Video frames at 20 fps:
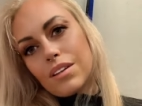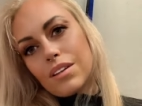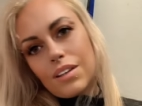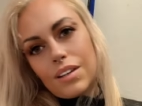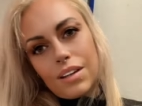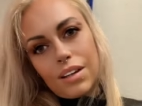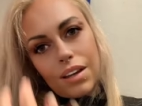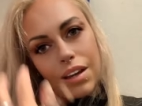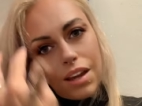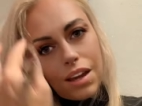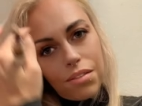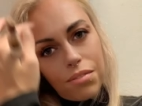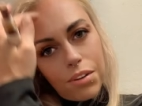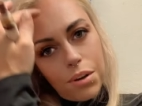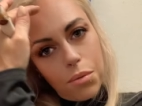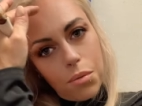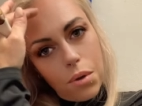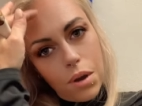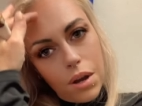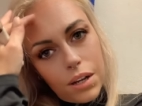uh,
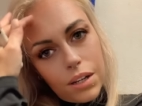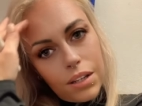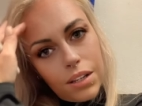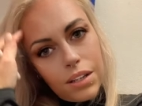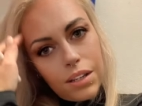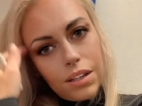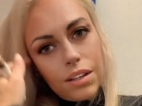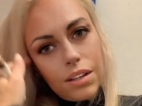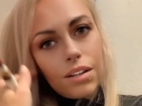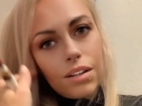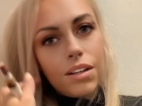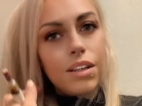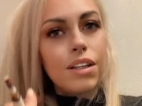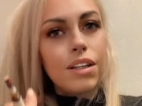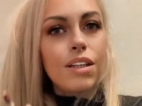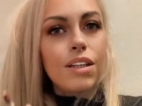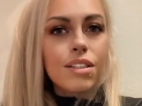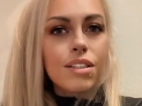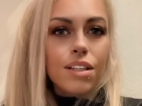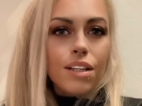everyone here in
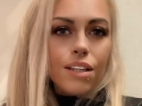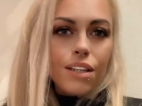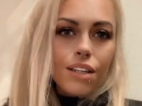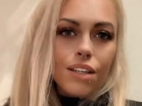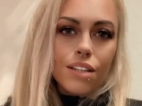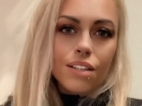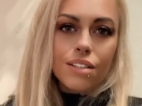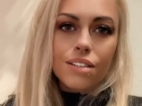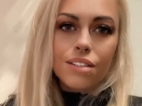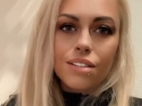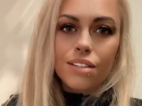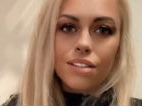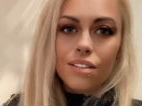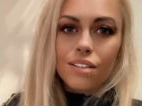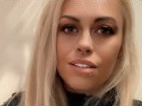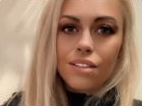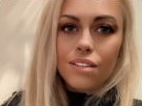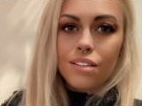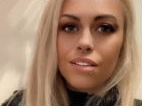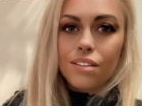Italy is
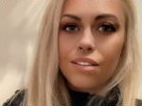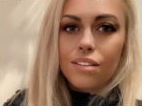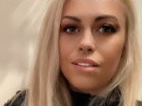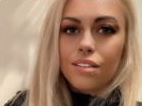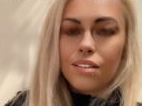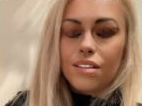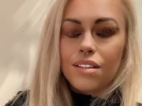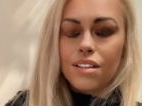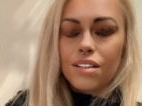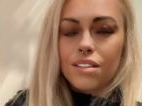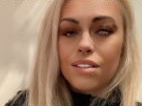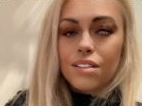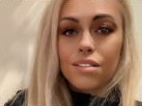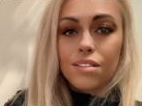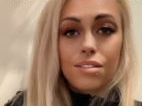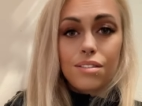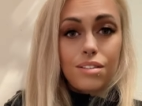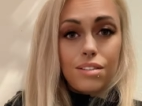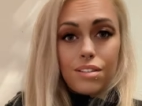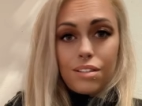uh, is
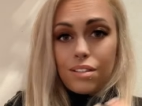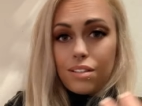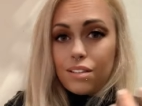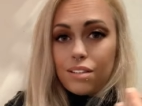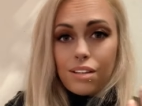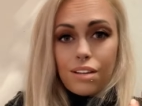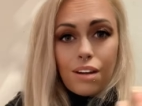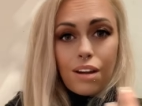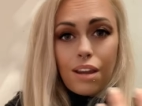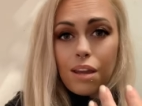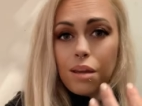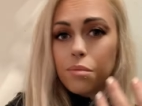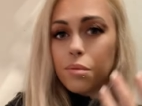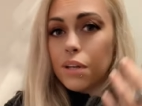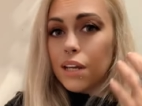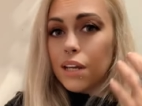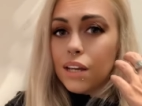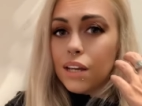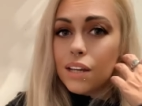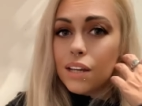
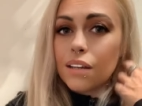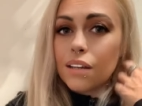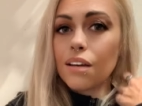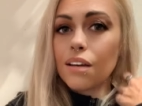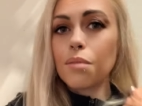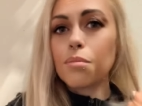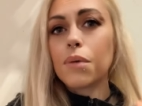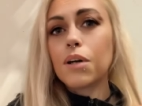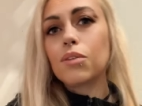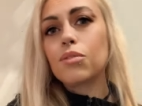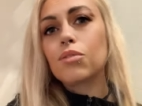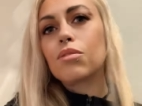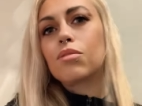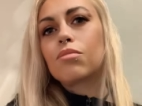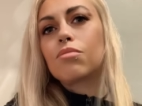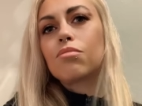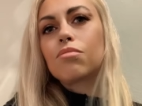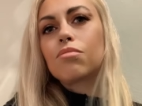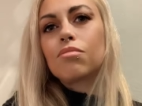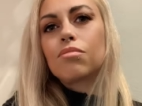screaming about
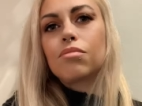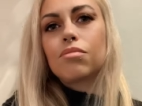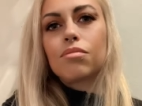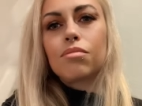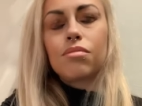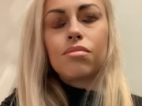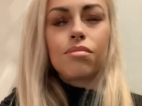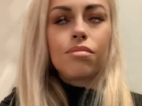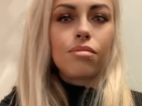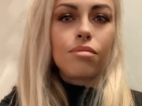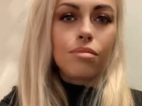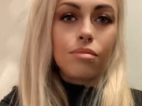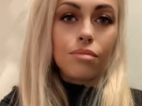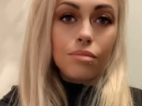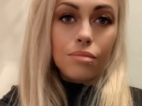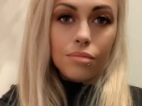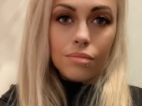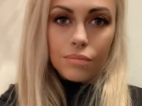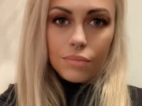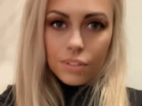mm,
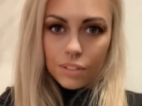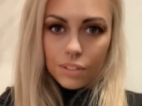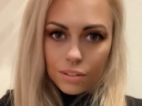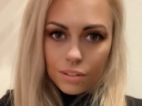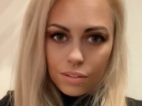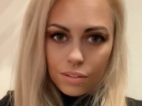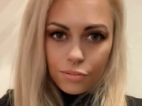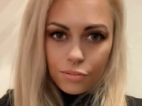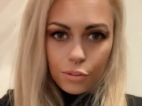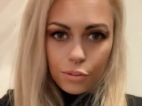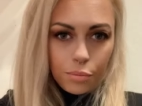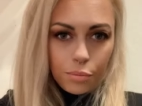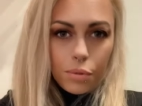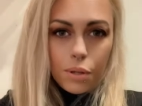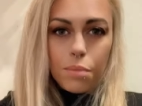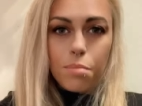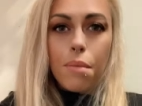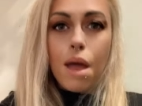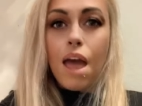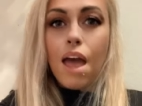the the
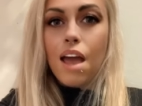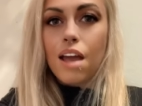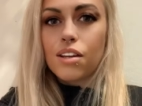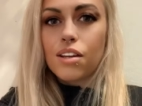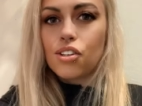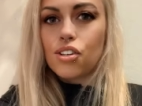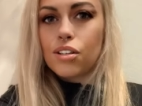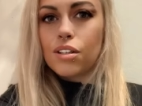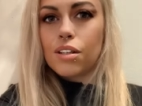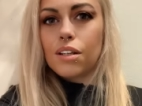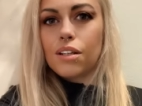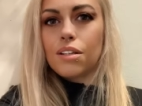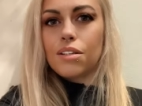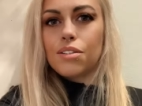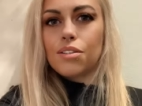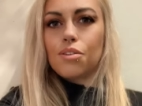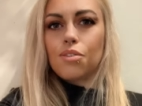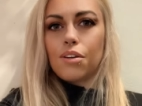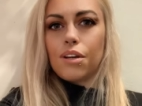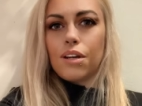football match that is
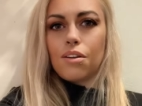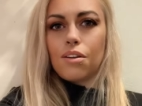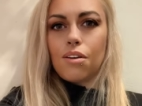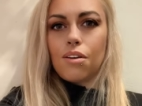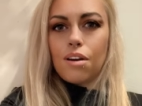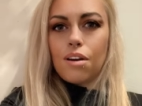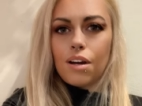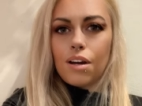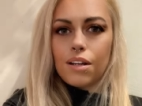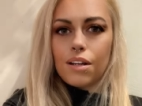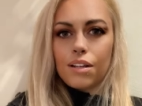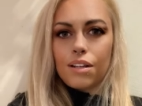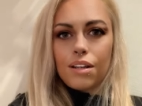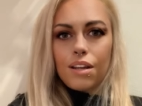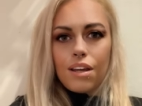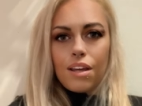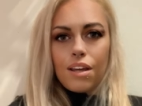going on.